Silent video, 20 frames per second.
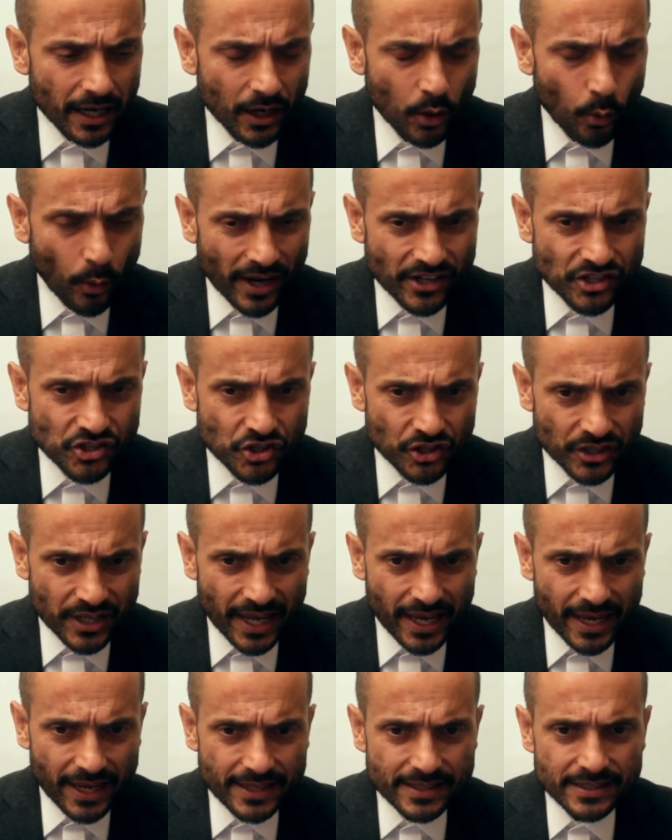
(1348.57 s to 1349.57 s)

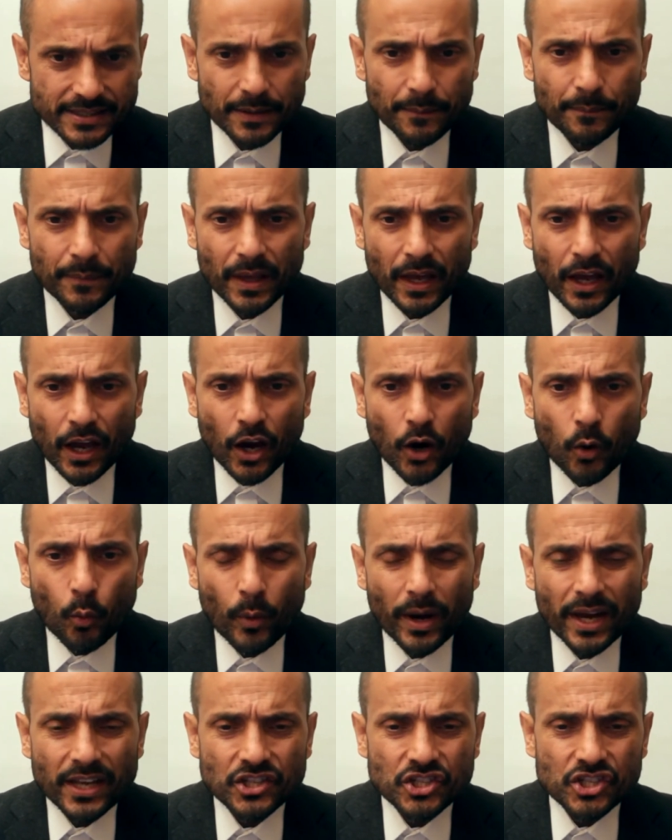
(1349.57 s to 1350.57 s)
questionnaires
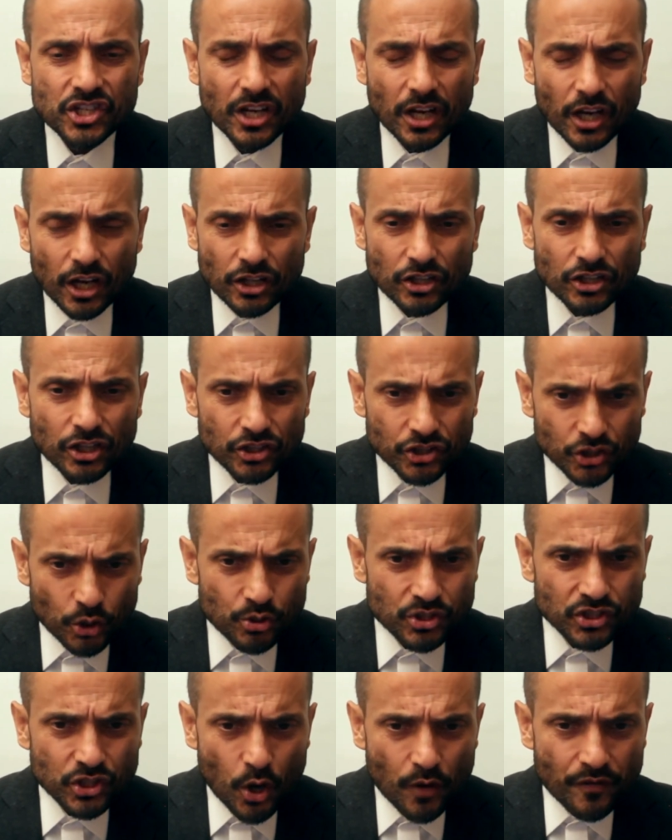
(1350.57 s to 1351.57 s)
which do
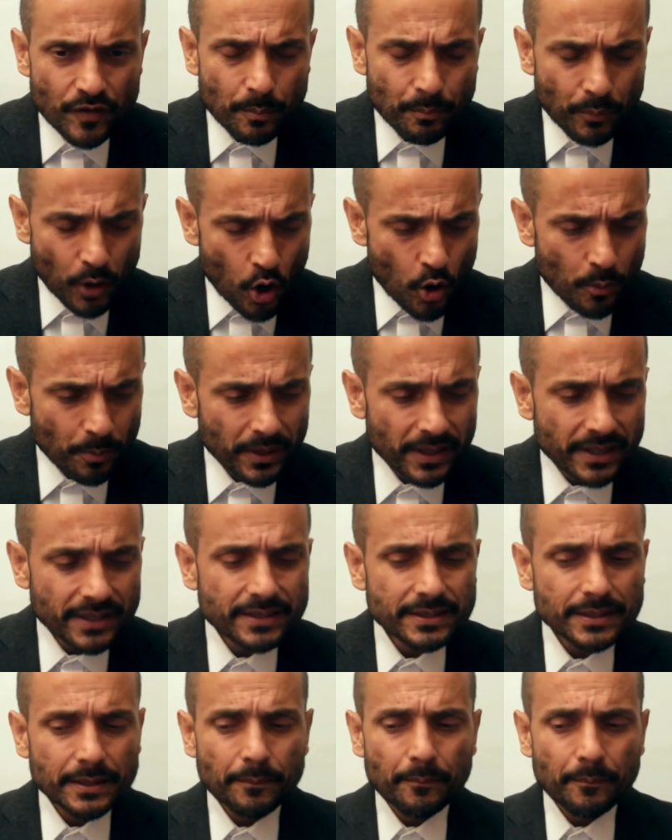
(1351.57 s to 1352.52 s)
serve a purpose,